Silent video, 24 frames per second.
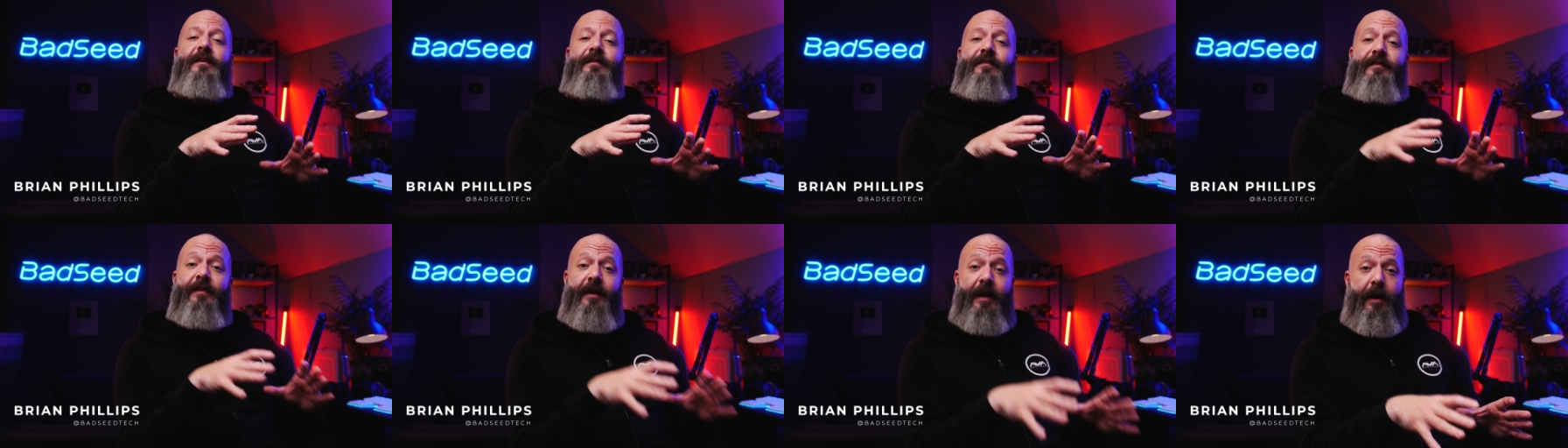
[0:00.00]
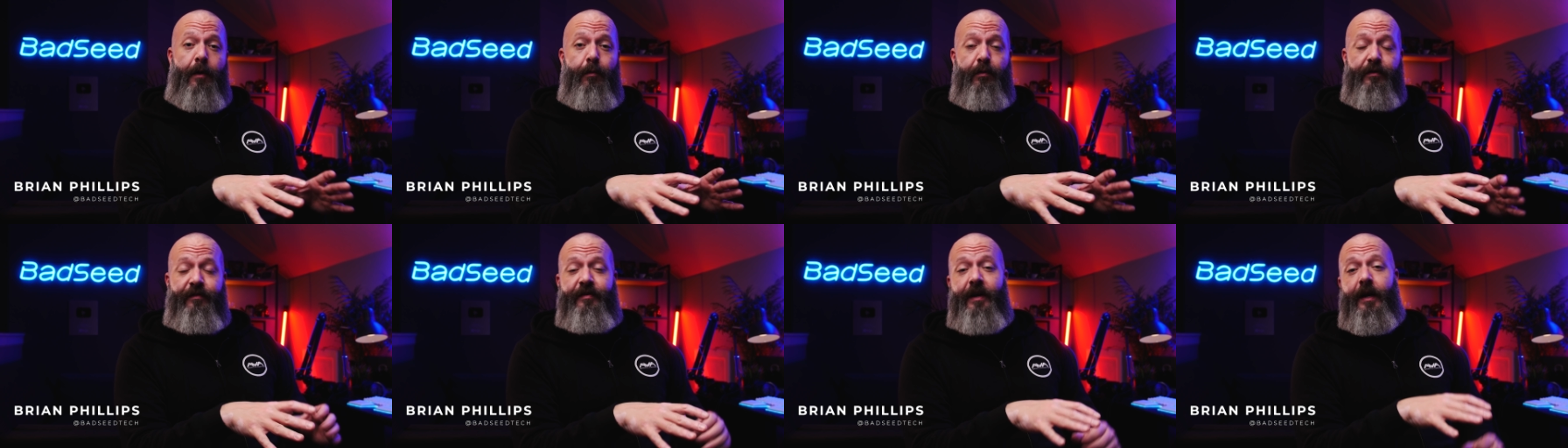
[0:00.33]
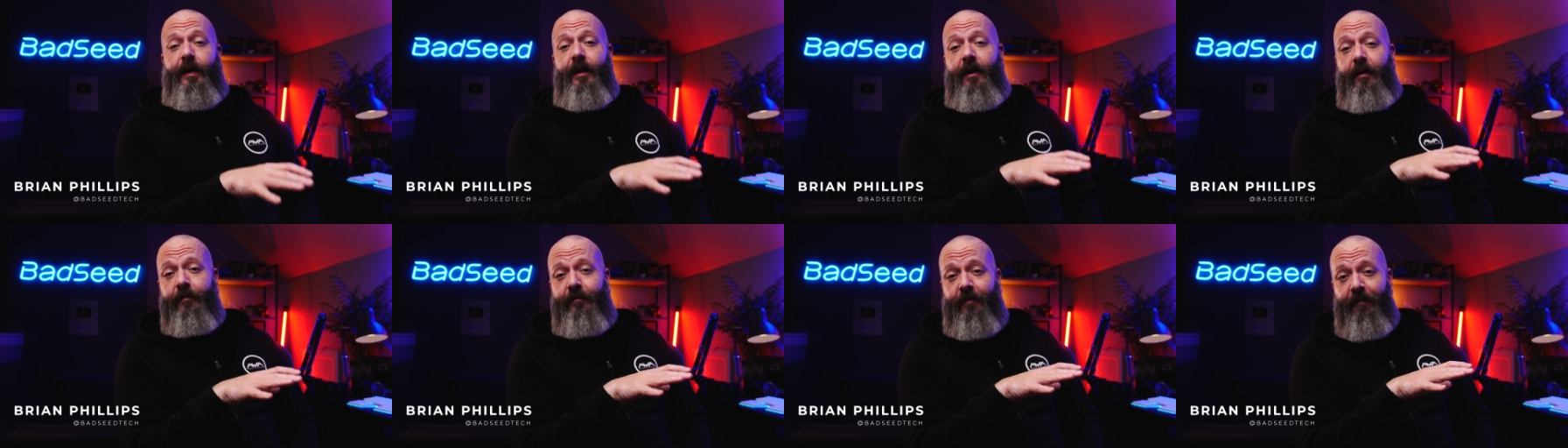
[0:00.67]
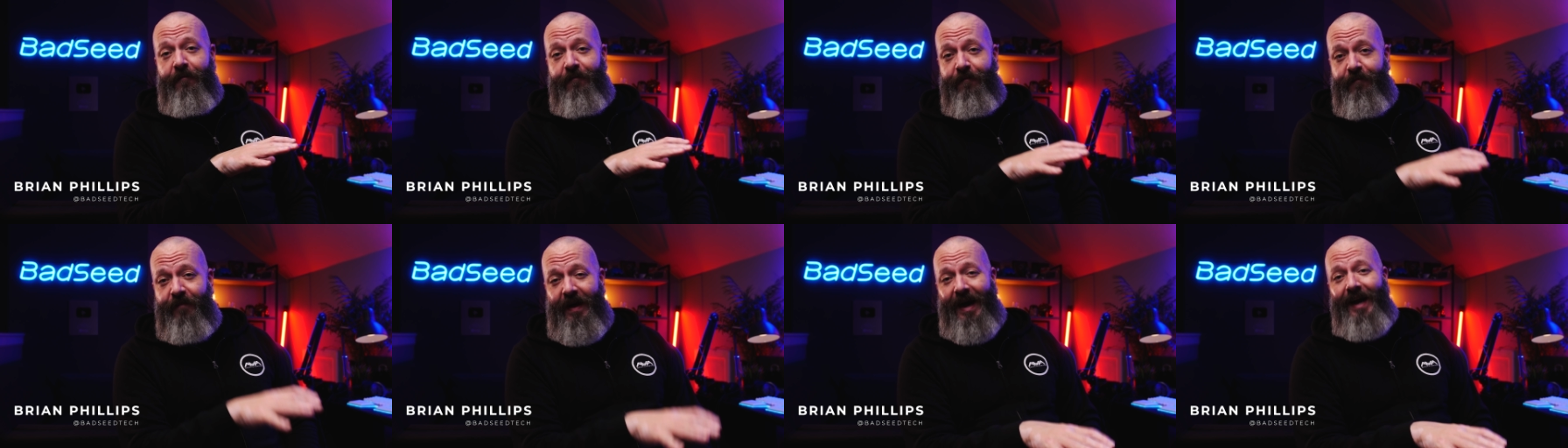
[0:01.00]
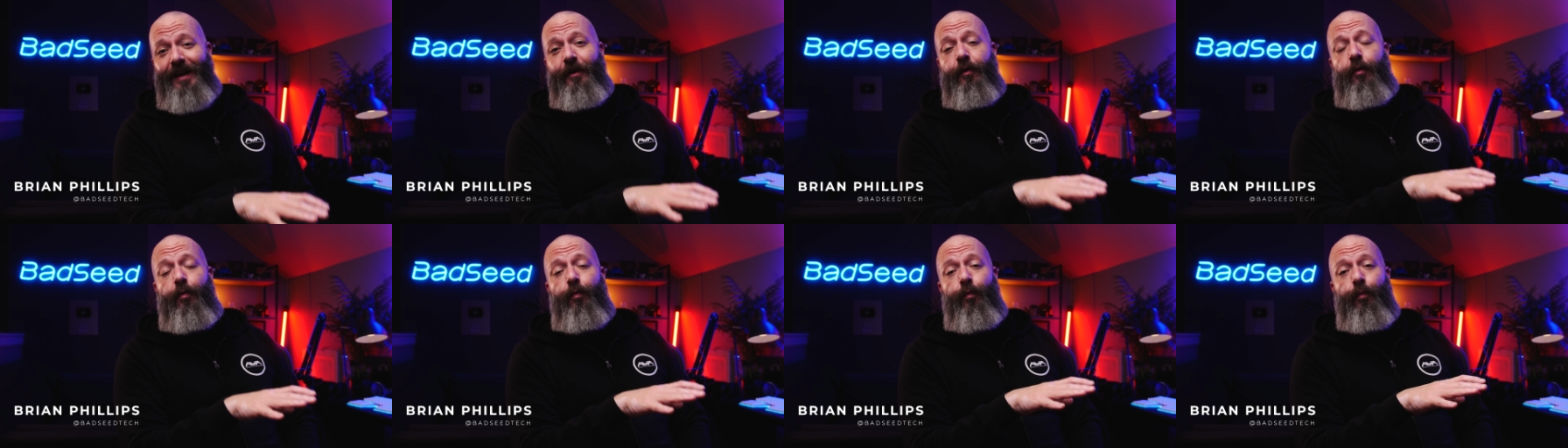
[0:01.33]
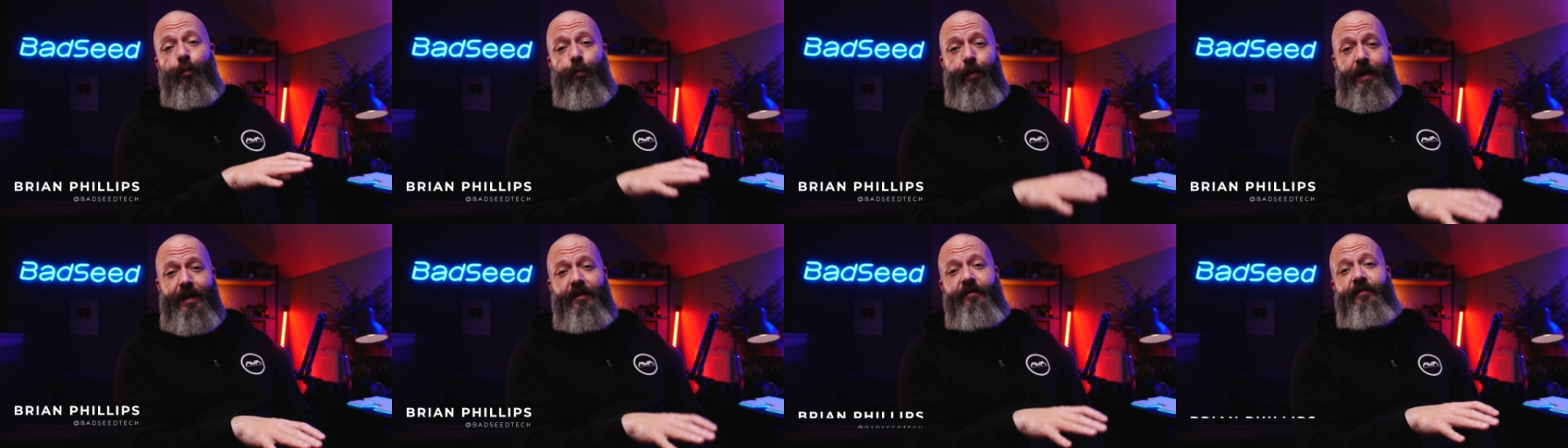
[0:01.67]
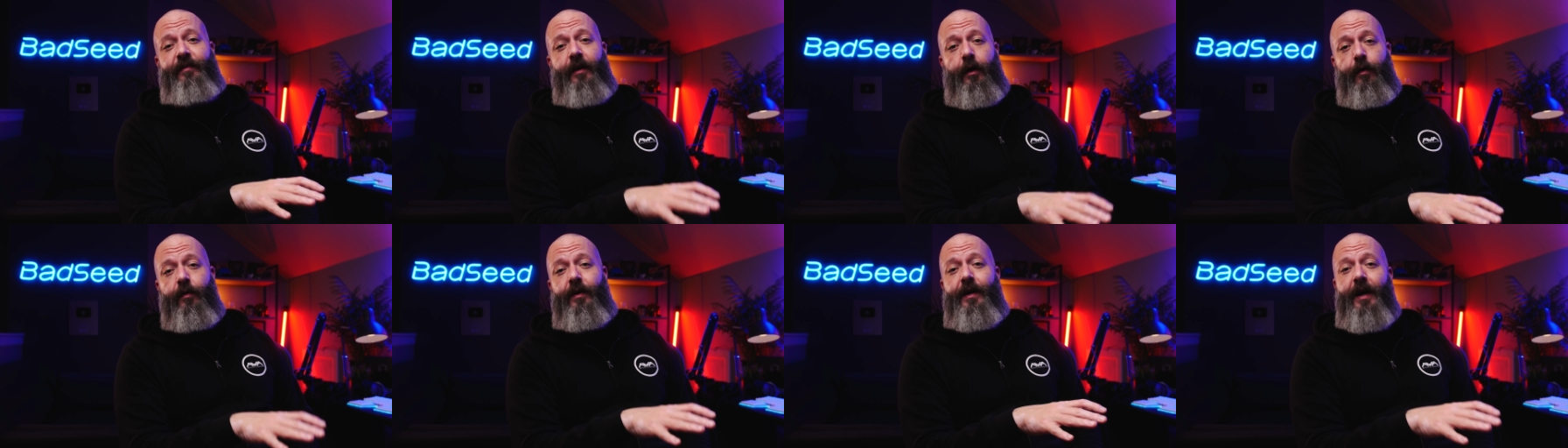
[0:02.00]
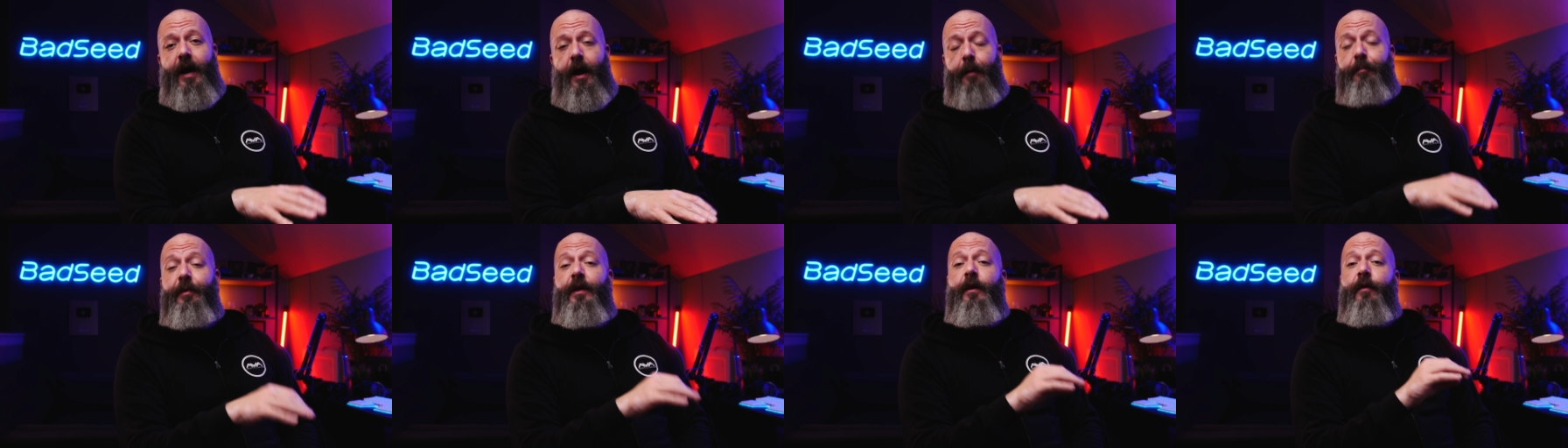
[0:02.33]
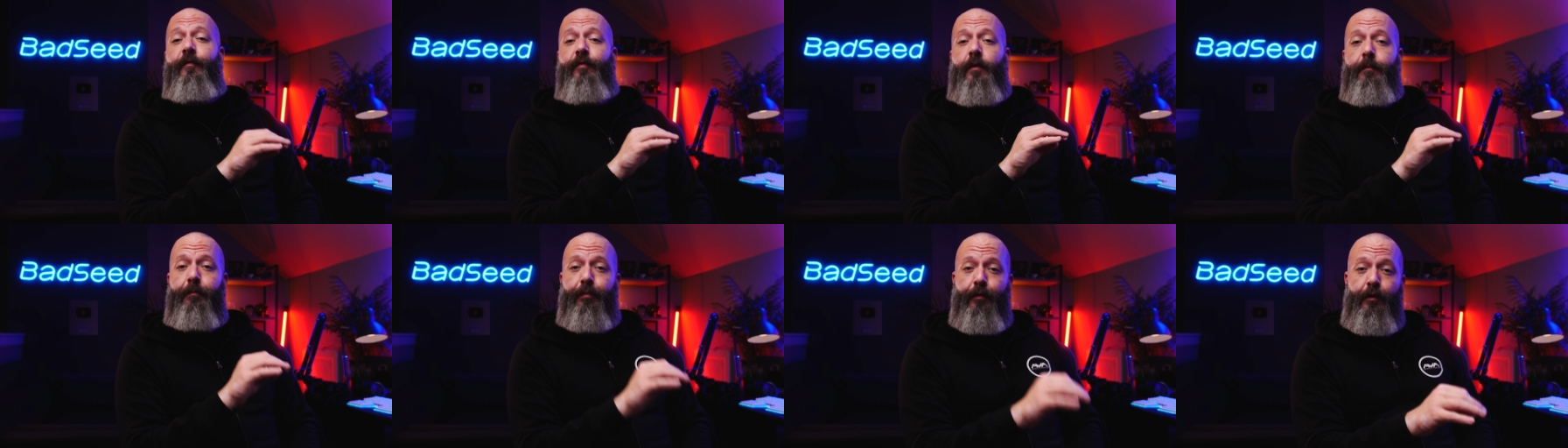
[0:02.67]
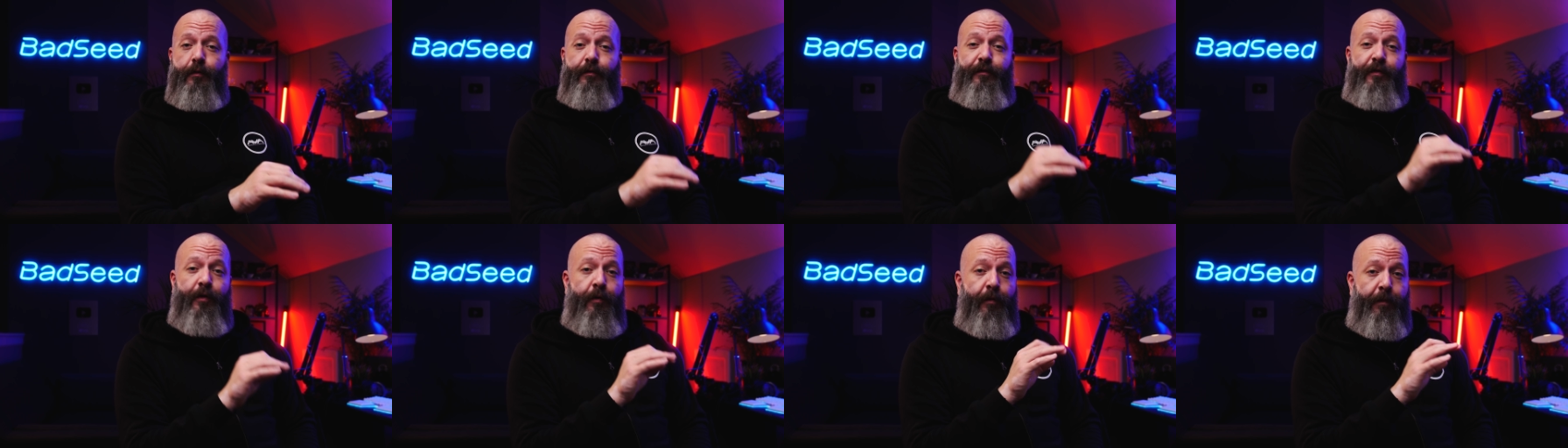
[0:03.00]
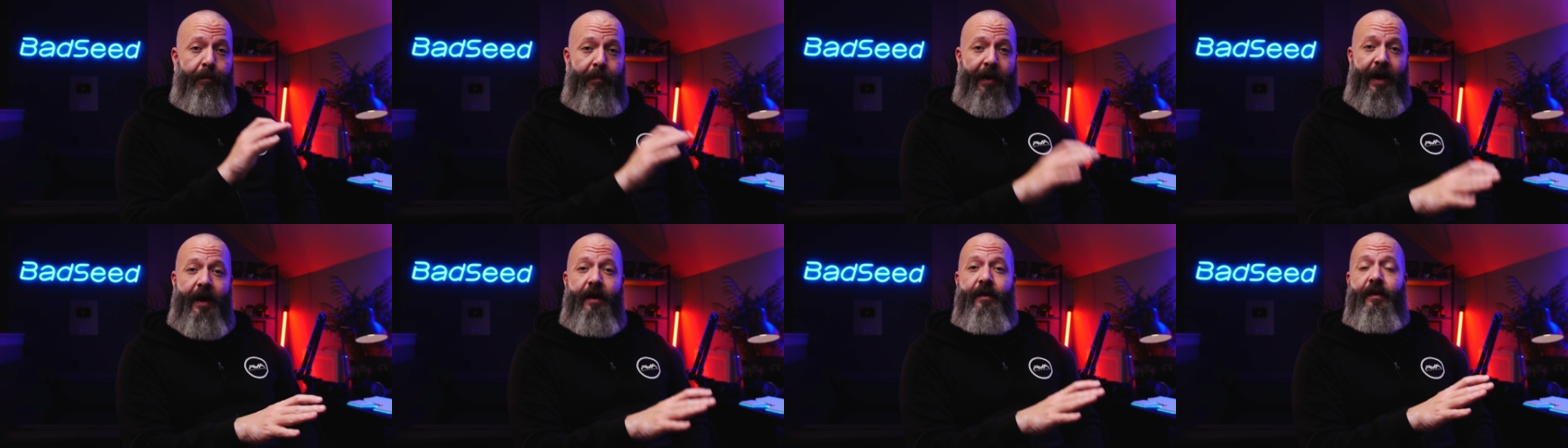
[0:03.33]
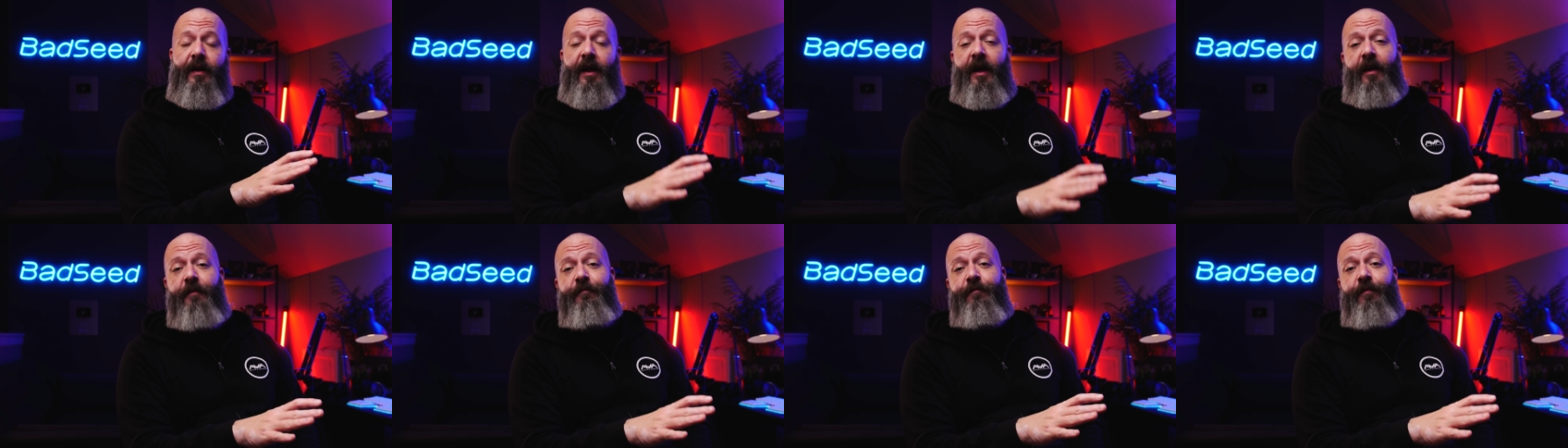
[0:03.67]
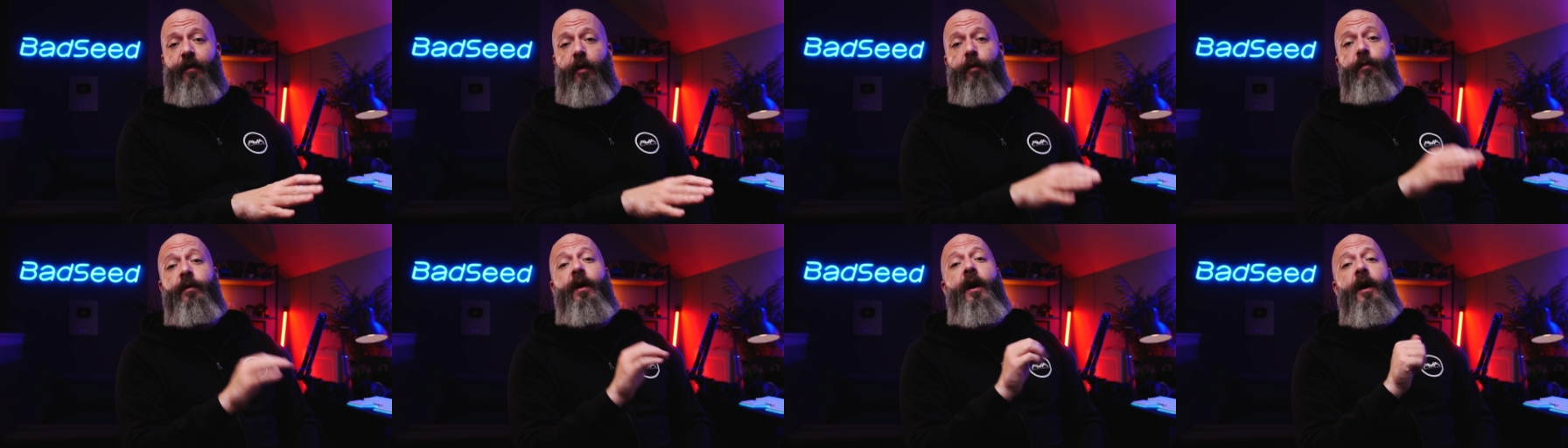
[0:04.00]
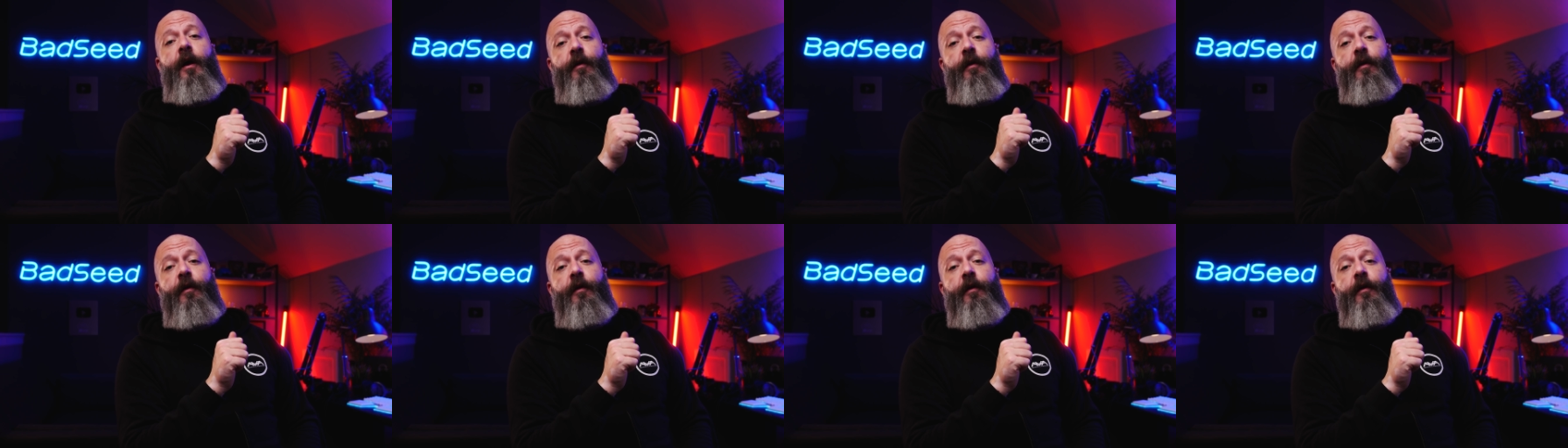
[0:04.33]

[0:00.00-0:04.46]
and today we're checking out the final retail copy of the Bluetooth Panda headphone